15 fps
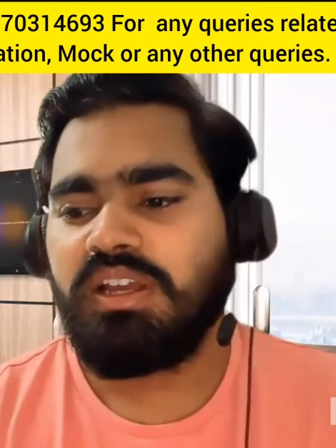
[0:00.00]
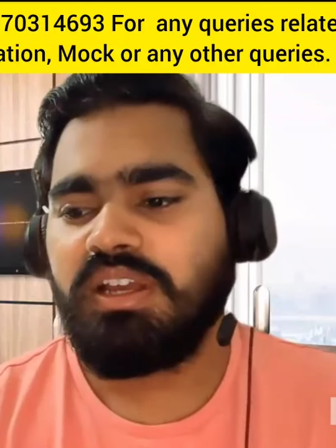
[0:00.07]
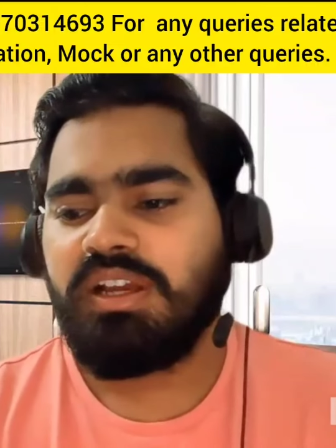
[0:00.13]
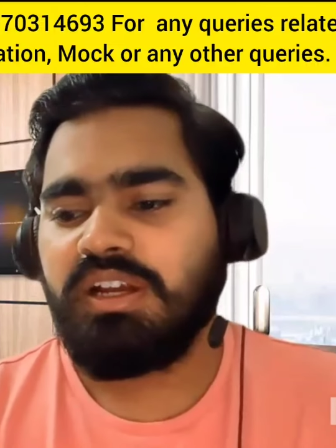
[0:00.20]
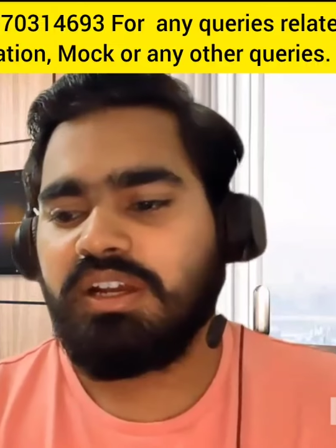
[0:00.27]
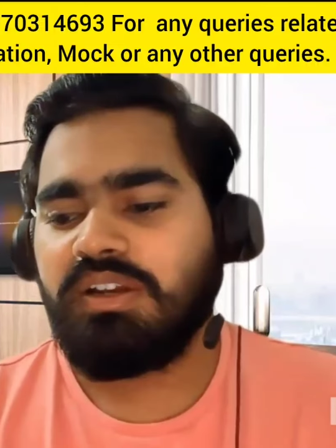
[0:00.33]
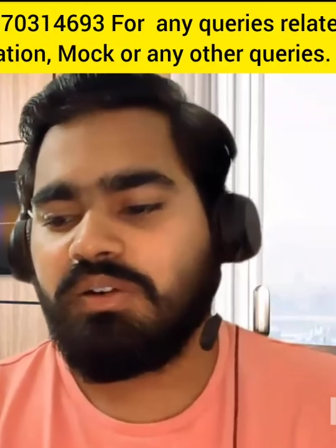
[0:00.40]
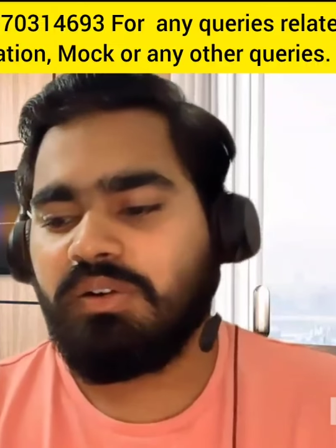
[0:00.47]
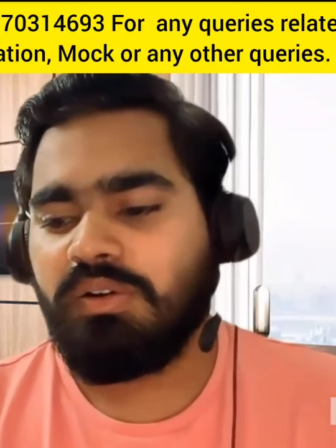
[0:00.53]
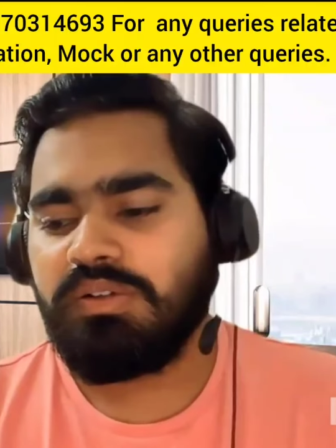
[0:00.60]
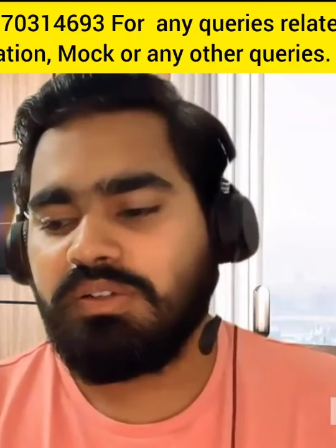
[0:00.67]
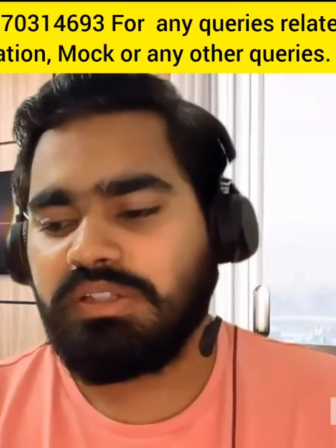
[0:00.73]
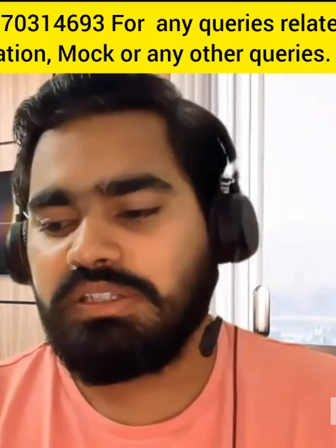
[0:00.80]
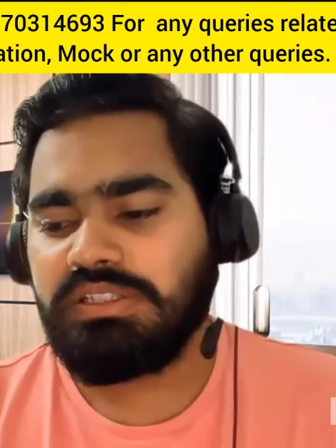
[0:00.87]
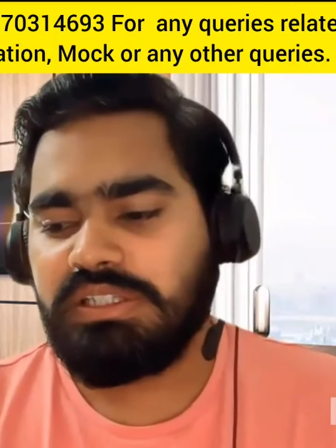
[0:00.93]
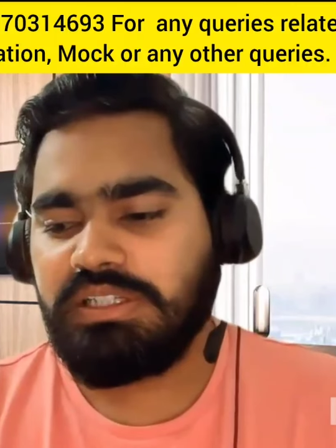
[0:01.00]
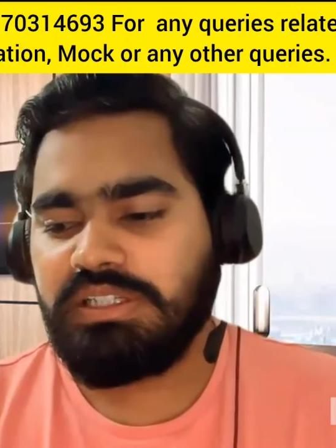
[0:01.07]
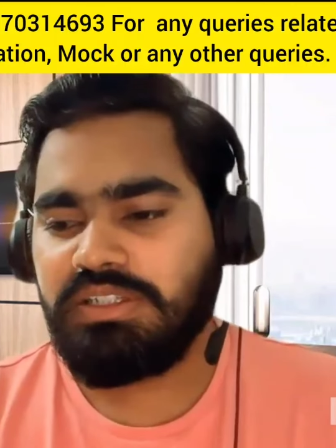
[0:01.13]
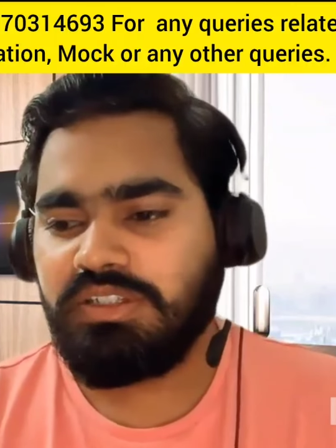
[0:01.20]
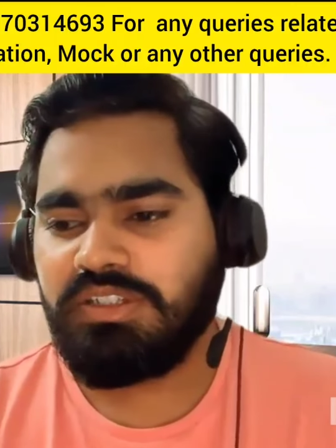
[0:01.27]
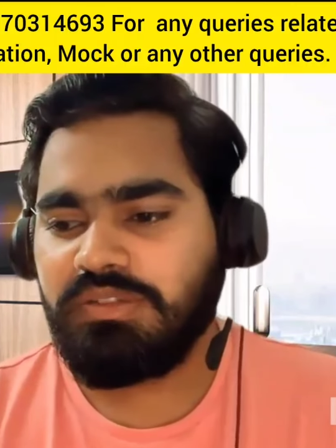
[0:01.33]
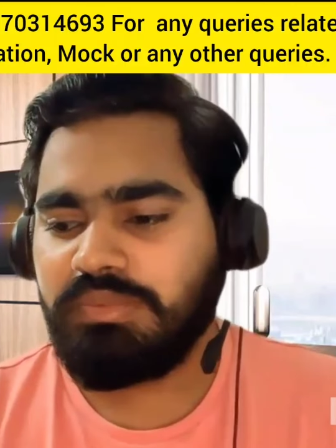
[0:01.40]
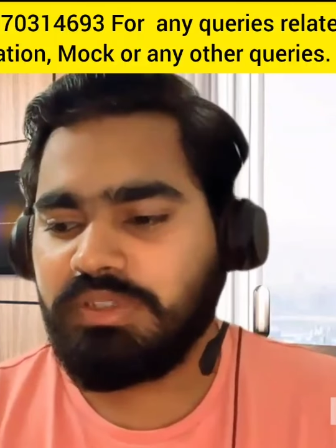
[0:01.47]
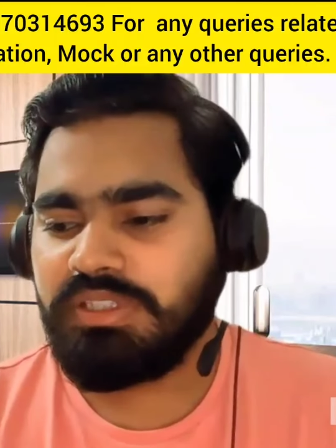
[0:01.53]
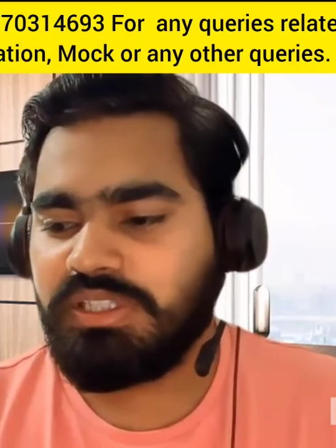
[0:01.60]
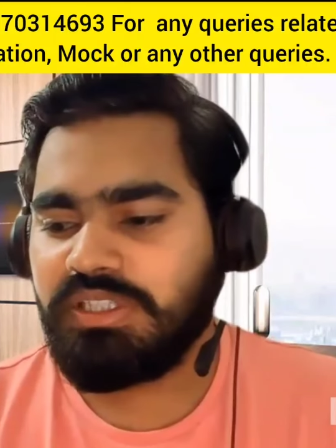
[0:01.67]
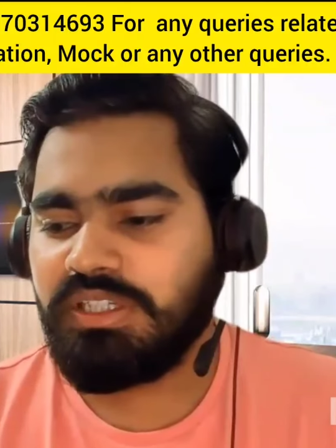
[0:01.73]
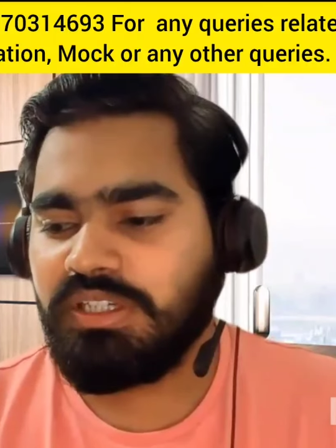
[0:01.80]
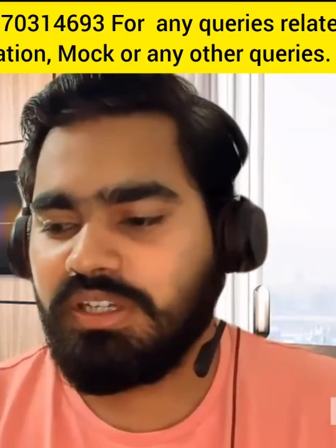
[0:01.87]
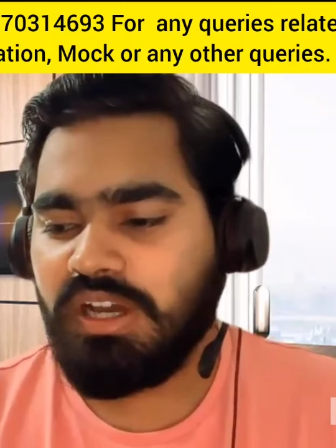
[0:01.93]
and on this EC2
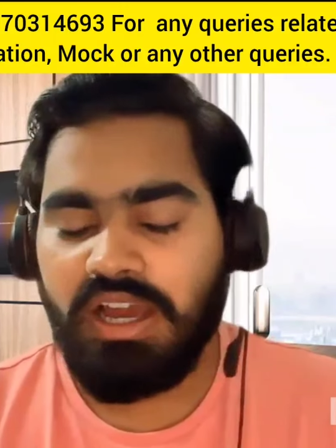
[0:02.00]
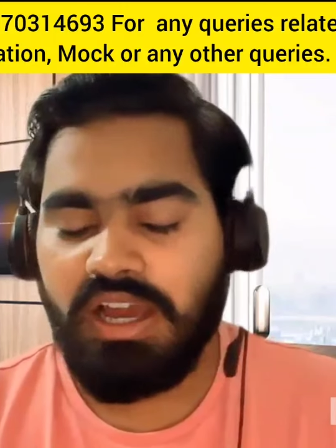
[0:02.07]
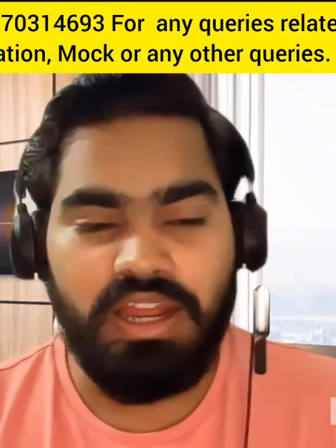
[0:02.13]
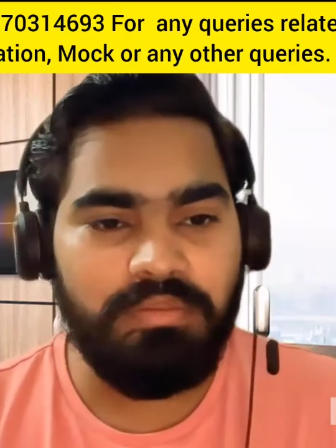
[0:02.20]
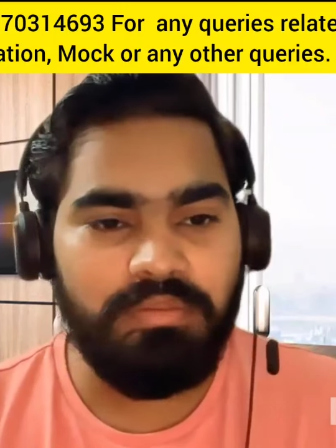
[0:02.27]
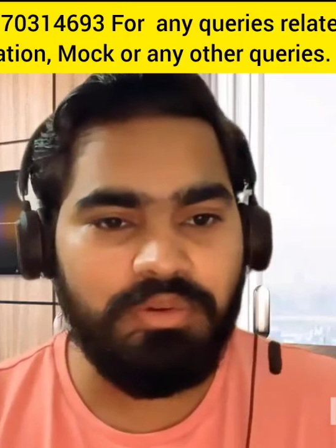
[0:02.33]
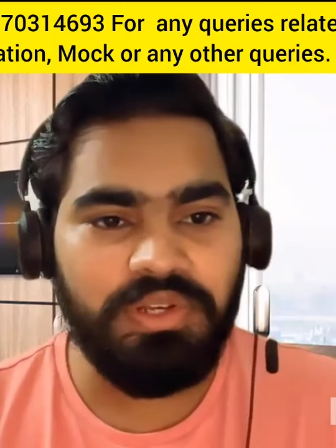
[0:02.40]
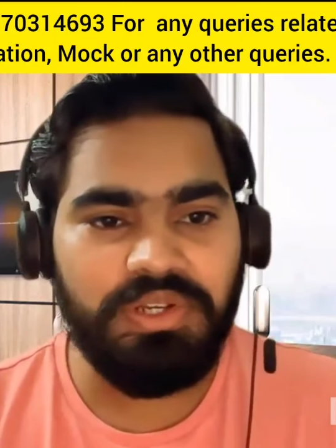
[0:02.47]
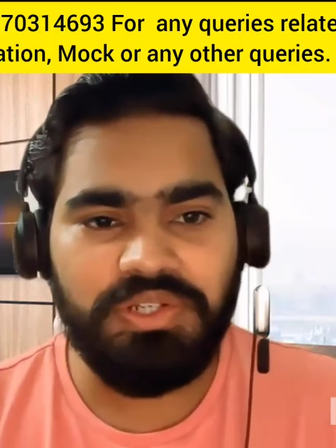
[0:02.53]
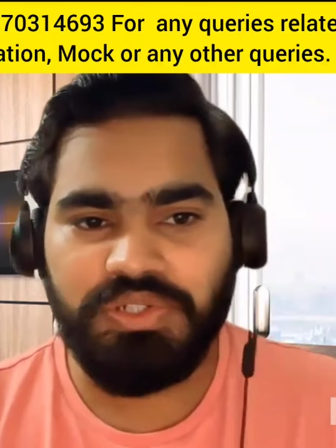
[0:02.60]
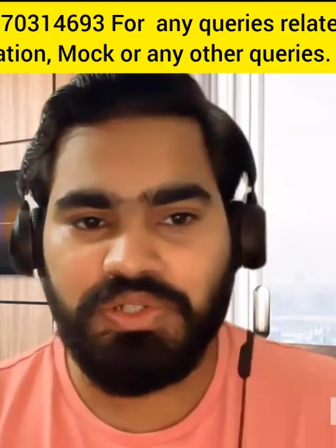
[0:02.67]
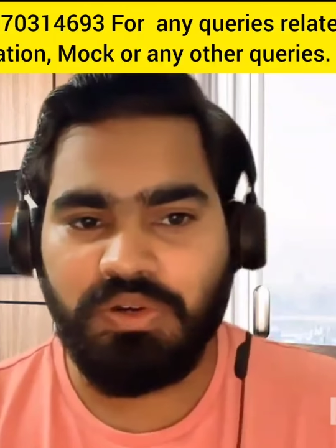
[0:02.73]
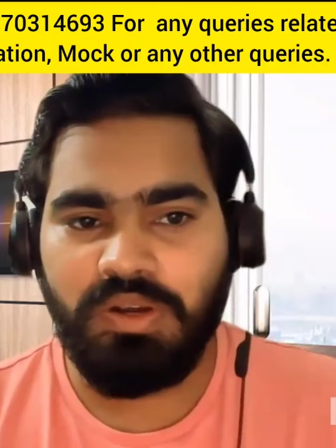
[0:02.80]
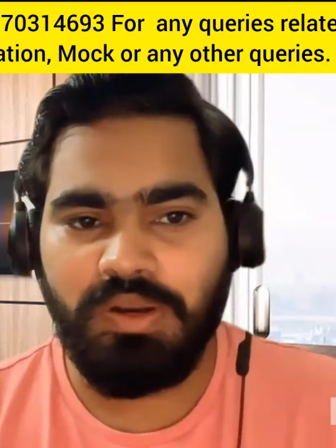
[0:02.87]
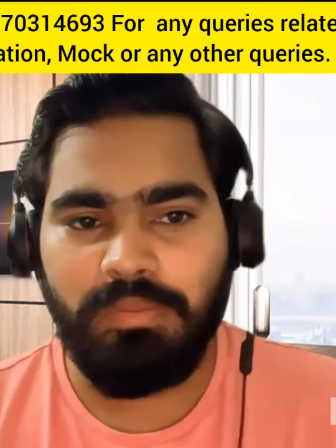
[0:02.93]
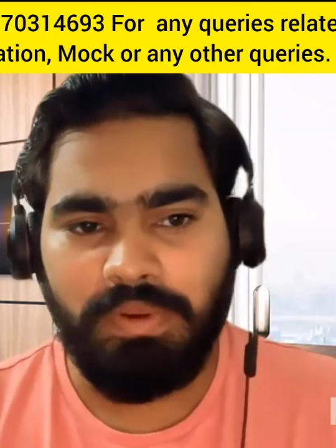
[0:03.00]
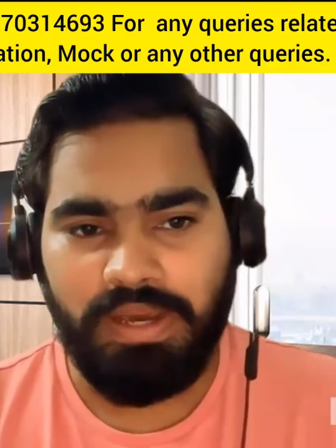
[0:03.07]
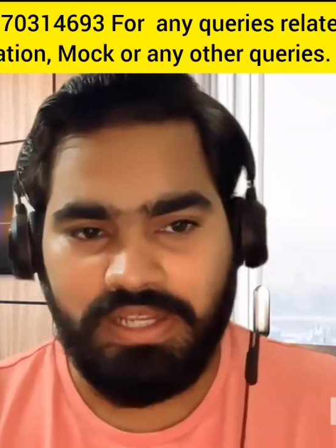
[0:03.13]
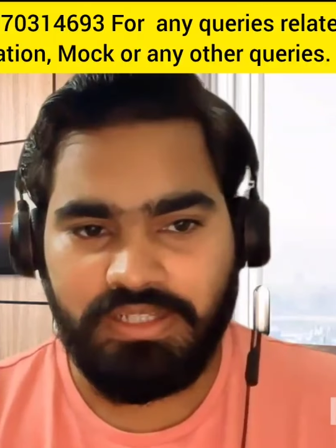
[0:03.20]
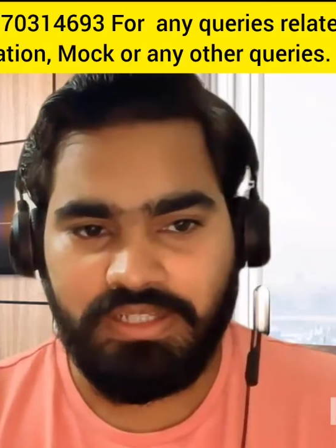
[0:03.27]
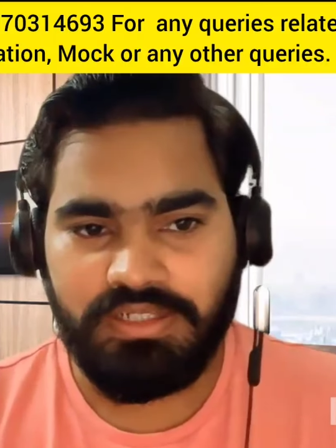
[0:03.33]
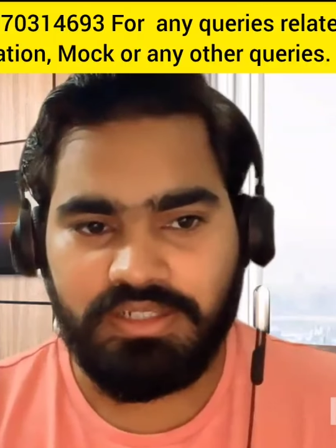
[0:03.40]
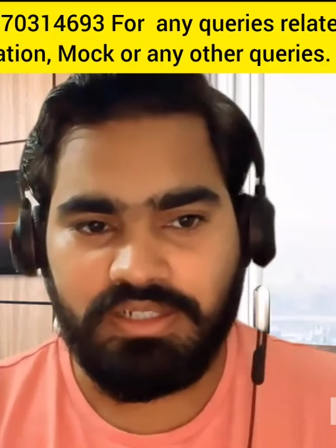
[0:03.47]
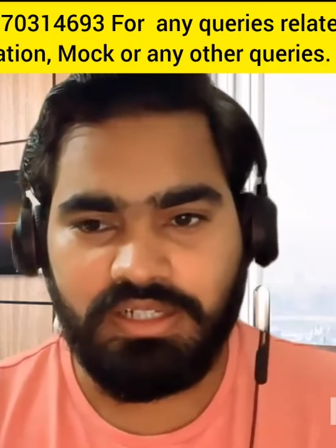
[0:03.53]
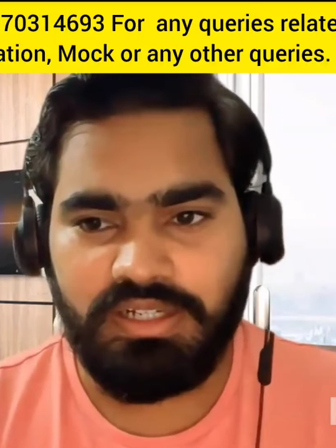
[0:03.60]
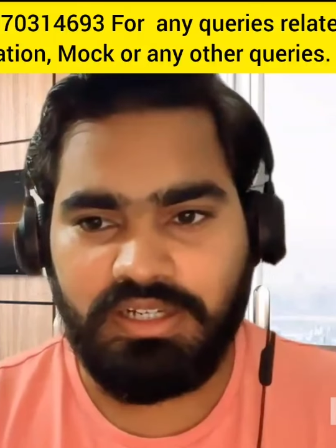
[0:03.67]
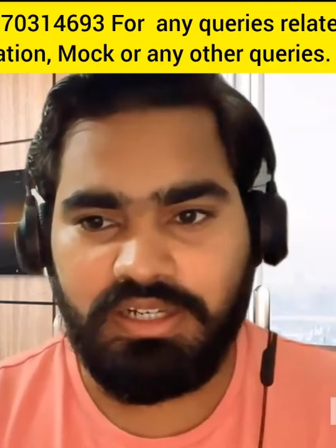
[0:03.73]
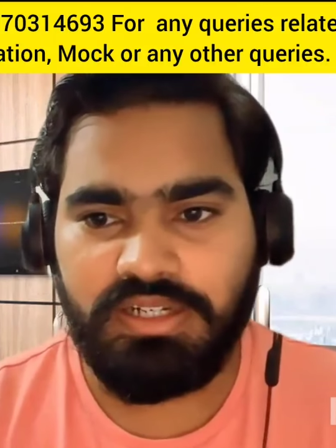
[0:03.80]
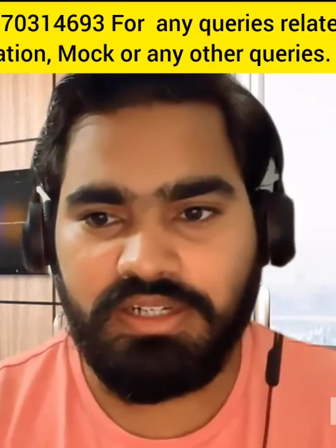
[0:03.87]
machine, I have to install Python, correct?